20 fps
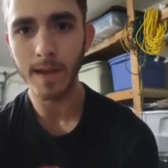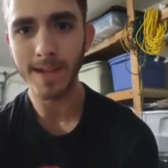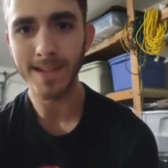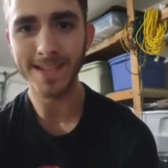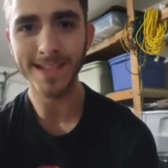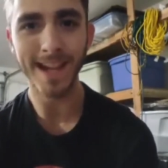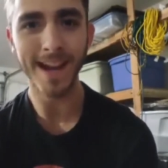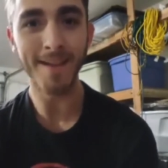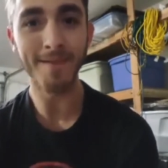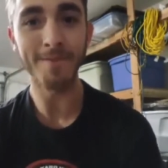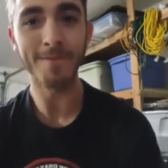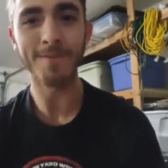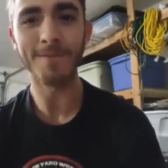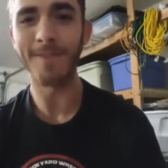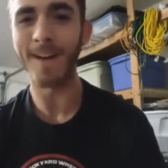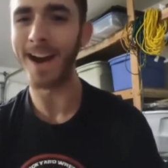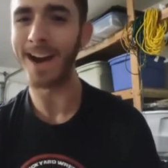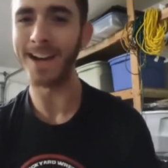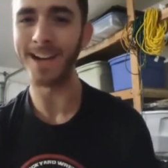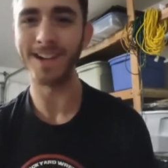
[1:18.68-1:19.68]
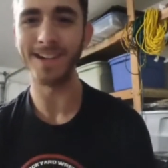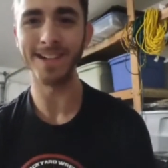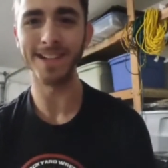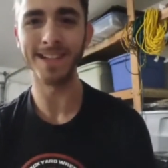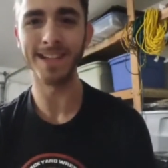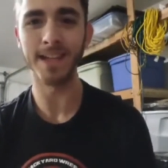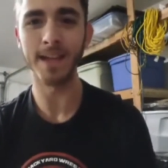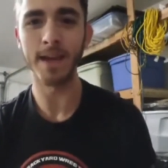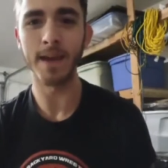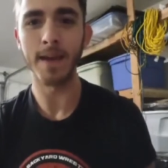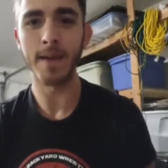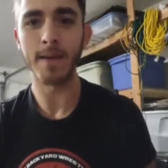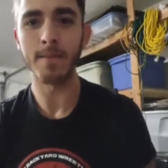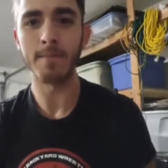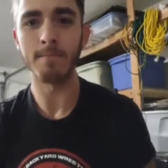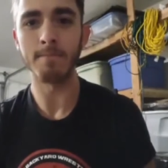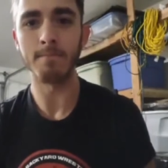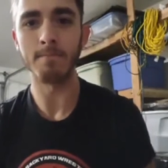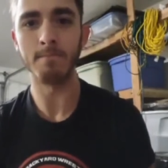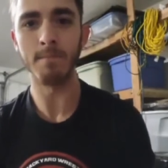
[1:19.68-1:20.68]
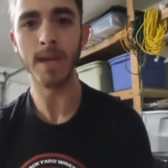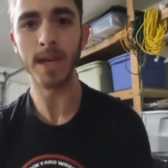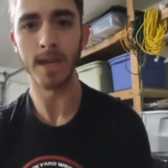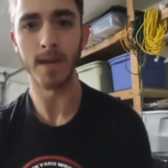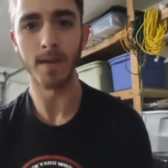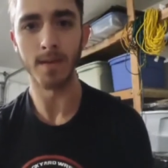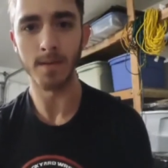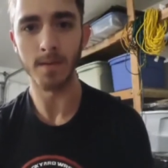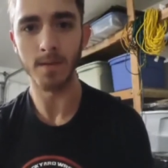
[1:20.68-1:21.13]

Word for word: is that I'm finally me.